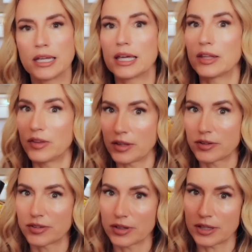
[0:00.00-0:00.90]
And
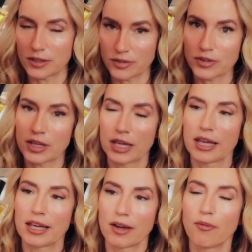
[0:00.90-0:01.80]
this is
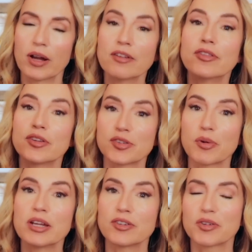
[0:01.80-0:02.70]
one of the
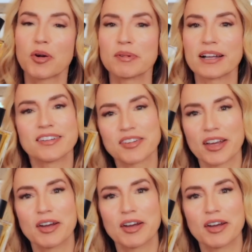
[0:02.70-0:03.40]
sweetest gourmands I